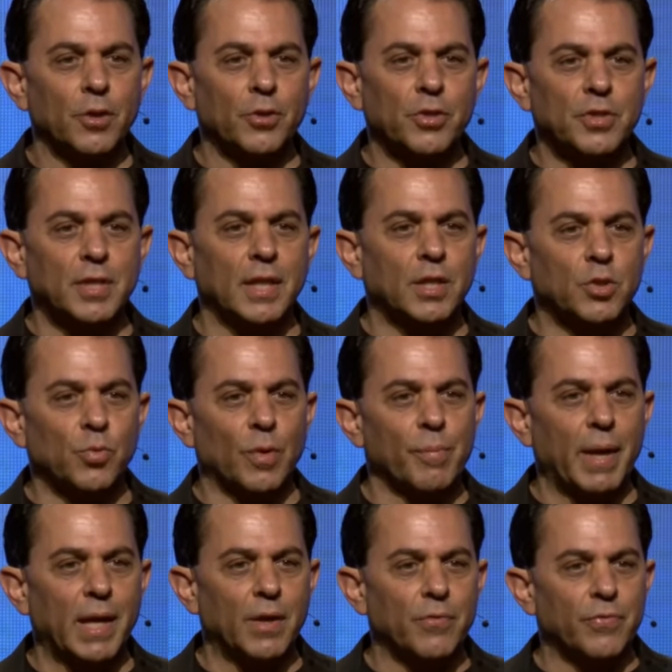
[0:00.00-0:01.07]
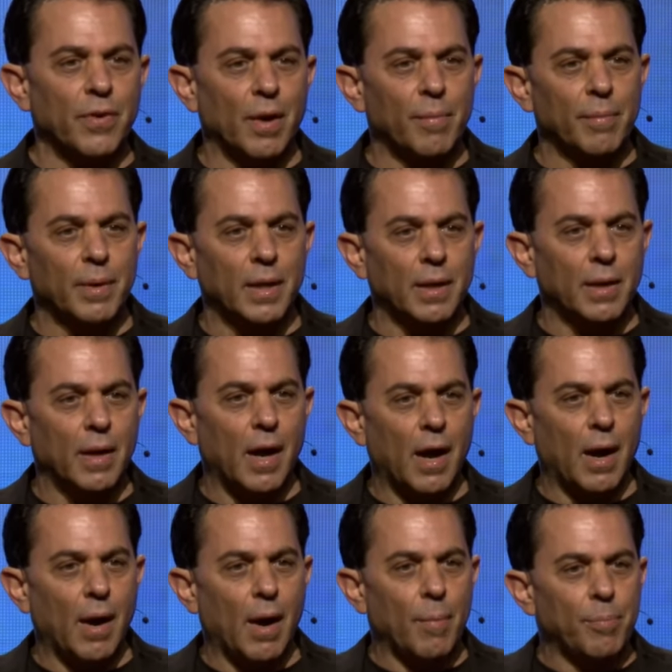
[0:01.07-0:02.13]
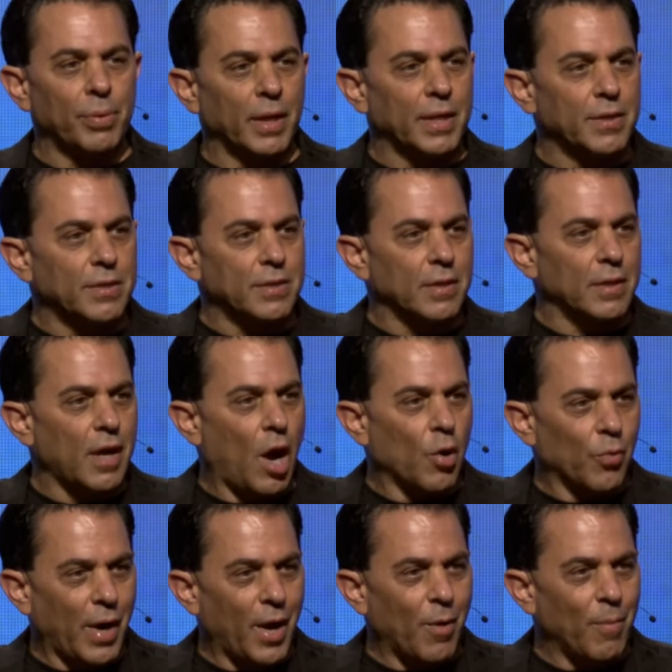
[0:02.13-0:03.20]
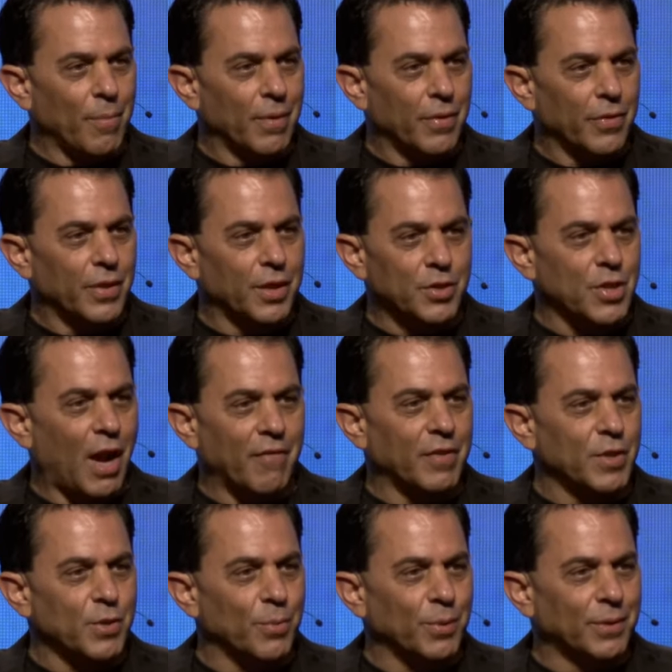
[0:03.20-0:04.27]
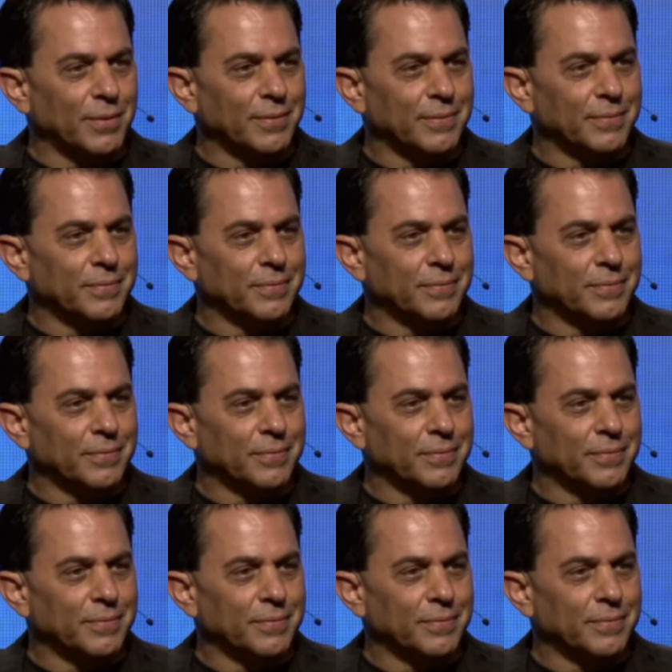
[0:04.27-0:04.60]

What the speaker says: your seats were made from a place, a realm that is not visible.